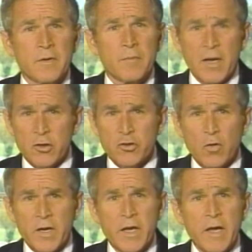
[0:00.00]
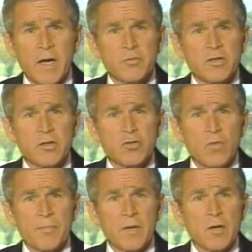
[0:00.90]
By destroying camps and
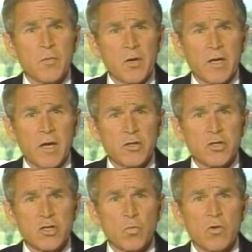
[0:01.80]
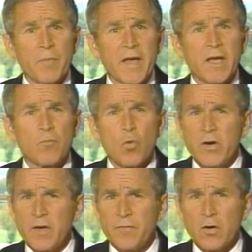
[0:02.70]
disrupting communications, we will make it more
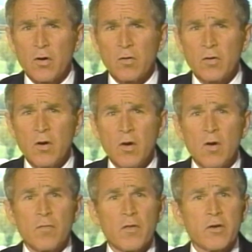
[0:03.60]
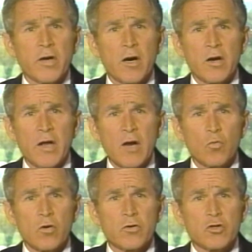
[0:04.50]
difficult for the terror
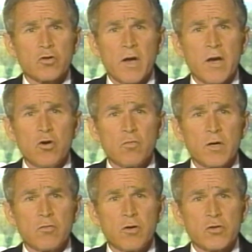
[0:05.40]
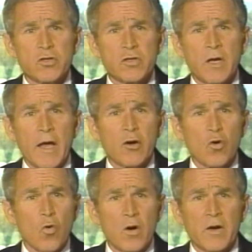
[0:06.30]
network to train new recruits and
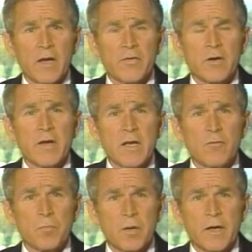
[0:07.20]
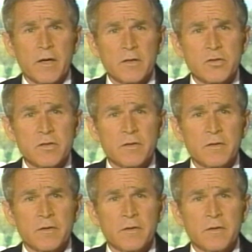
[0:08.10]
coordinate their evil plans.
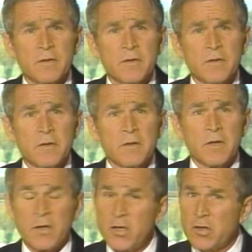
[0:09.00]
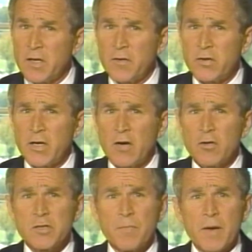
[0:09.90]
Initially, the
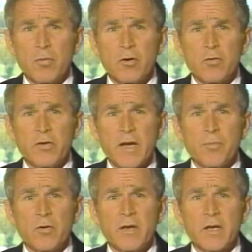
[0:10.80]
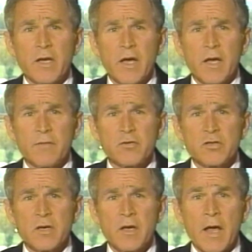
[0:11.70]
terrorists may burrow deeper into
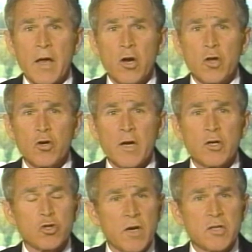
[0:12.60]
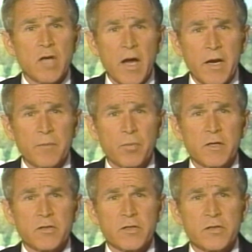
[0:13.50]
caves and other entrenched hiding
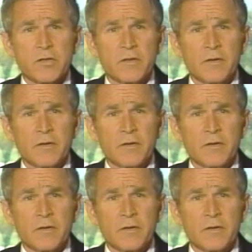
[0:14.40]
places.